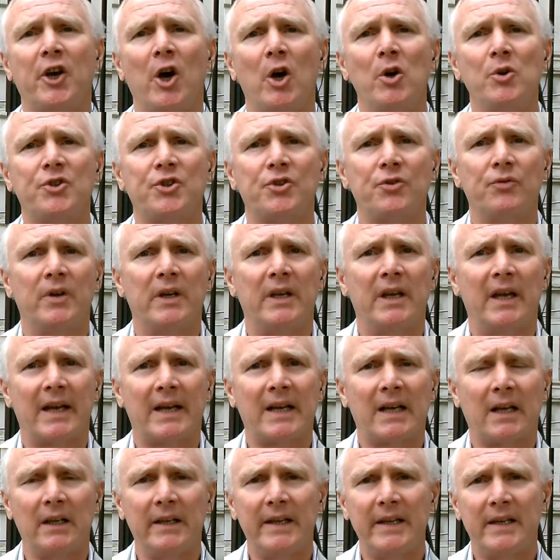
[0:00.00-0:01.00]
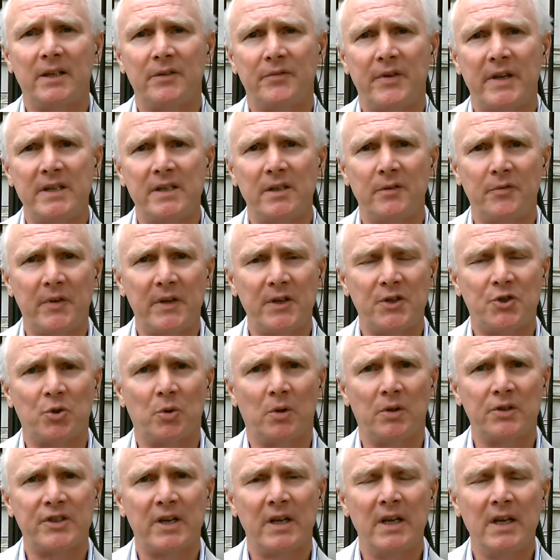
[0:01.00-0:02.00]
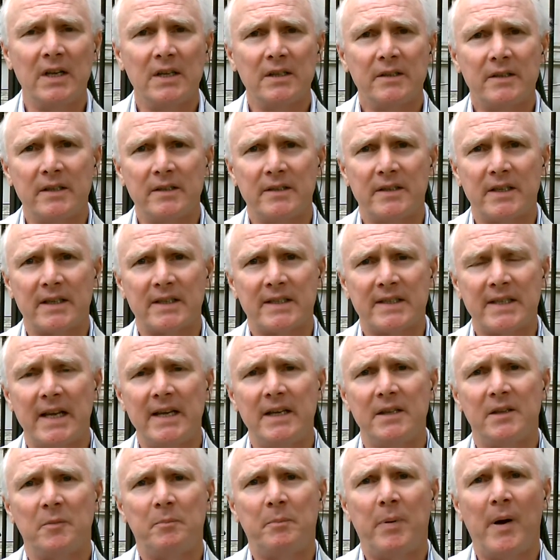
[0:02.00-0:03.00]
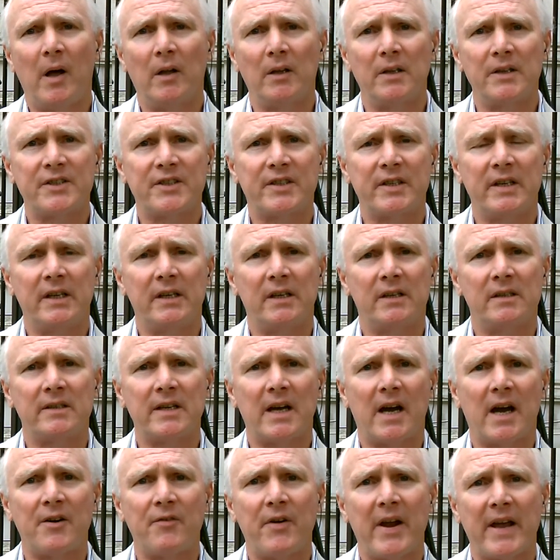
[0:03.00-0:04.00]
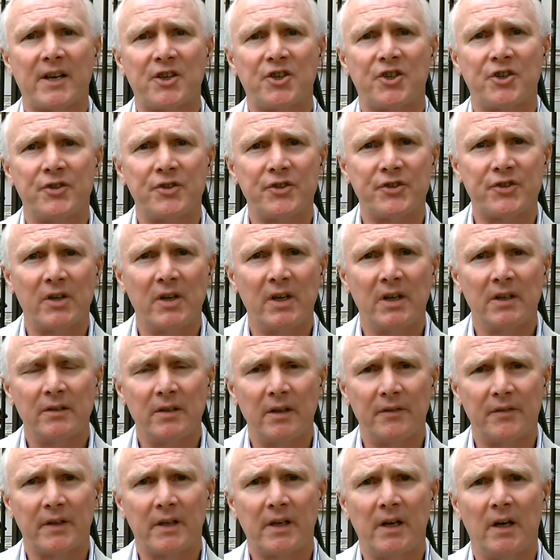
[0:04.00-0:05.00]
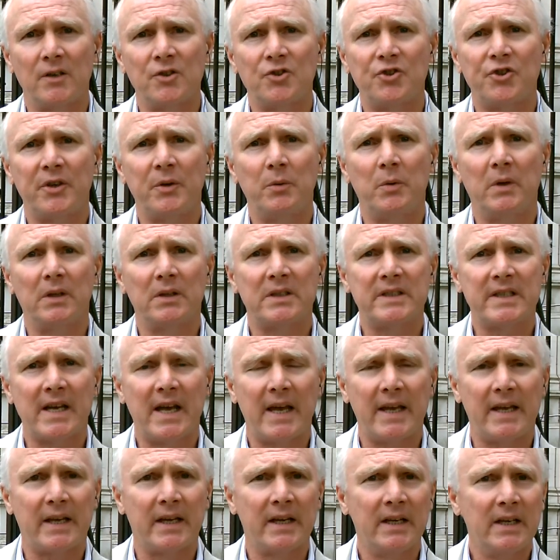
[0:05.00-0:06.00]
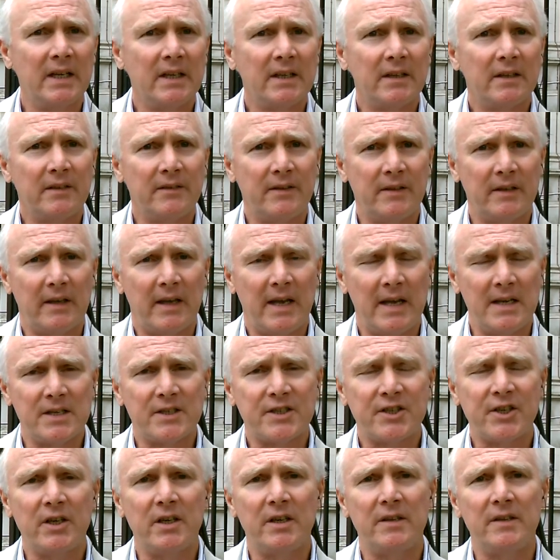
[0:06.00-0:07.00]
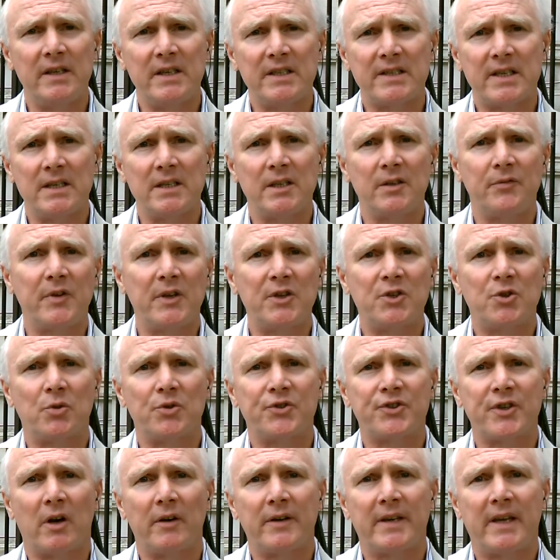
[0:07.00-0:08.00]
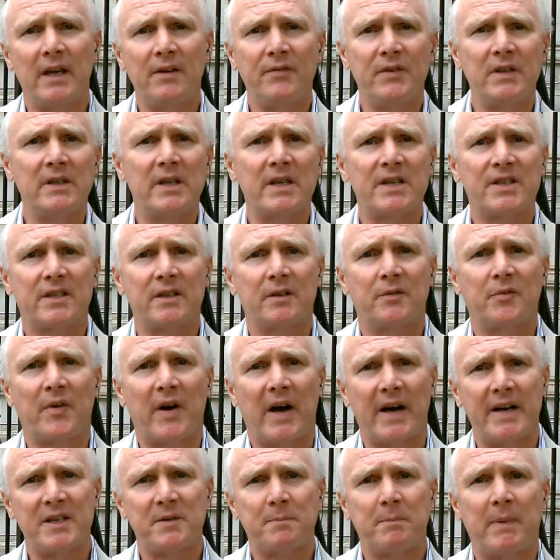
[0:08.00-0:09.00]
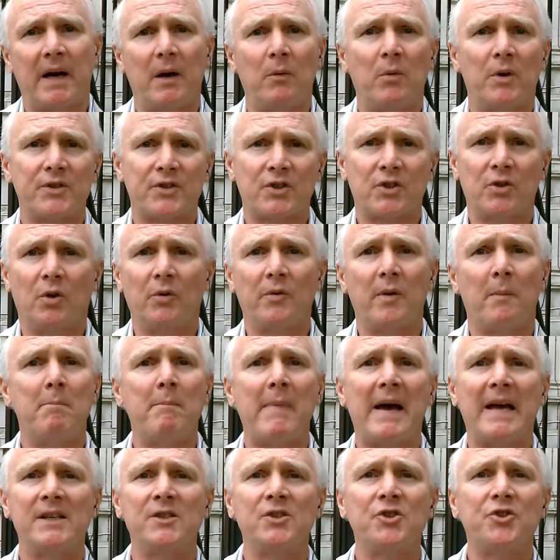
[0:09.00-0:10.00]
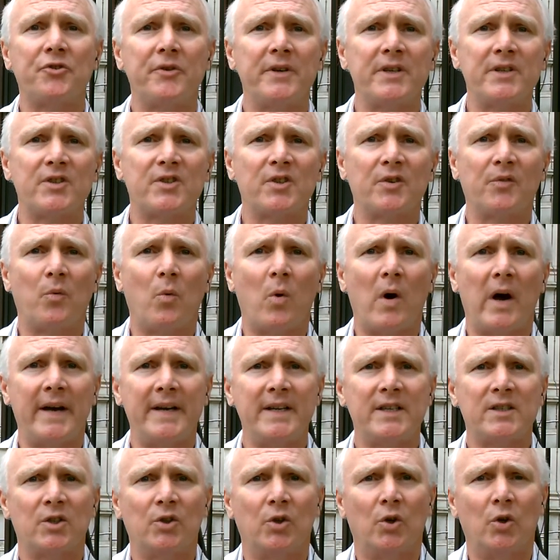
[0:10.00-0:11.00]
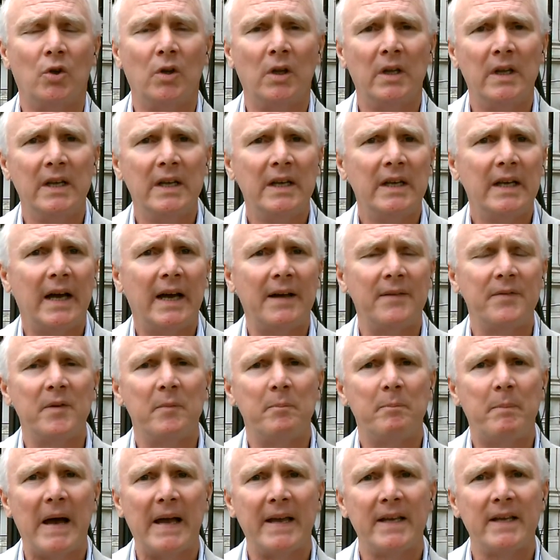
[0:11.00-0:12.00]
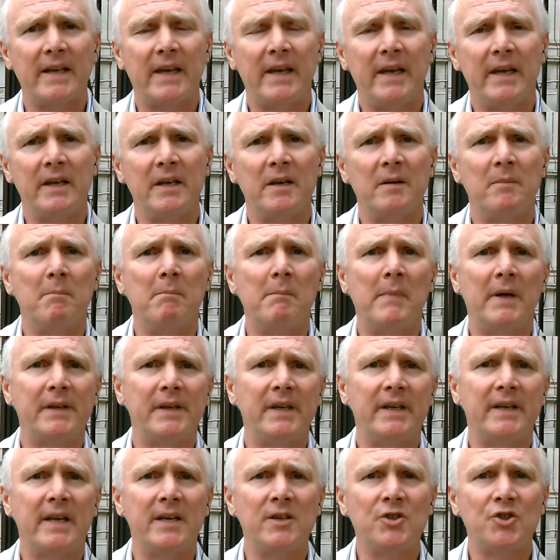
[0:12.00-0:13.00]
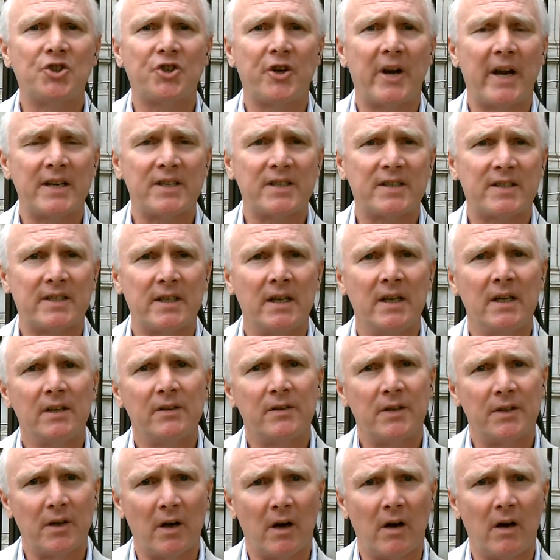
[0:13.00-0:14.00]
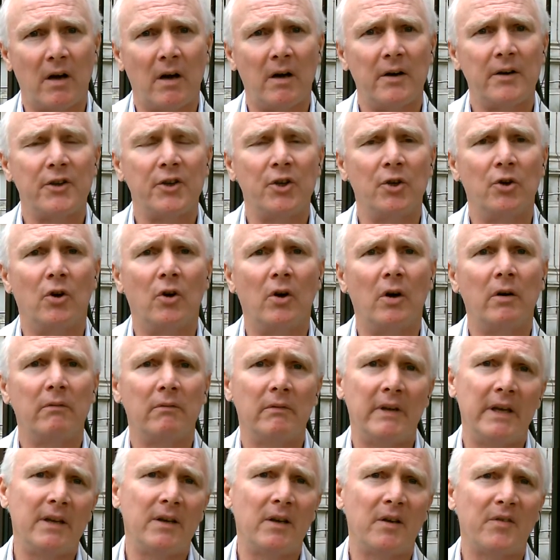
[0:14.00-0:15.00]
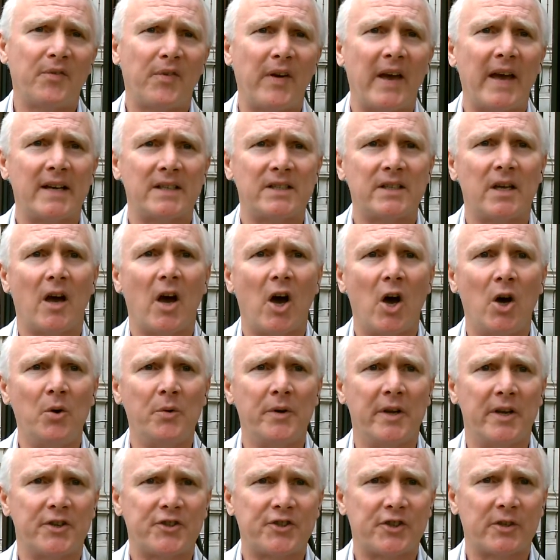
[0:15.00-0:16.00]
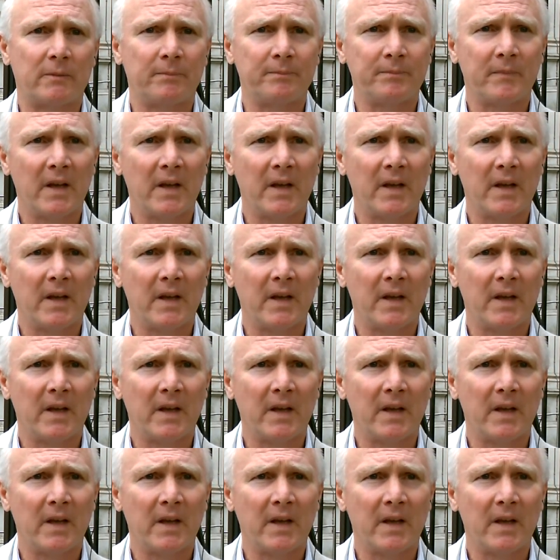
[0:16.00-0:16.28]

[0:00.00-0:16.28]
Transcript: coterie, a clique of individuals that dictate the policy and directions that the country will take. In turn, these individuals are given this advice by what's called the Mandarins of Whitehall and the banking moneyed interests that are your, in effect, owners.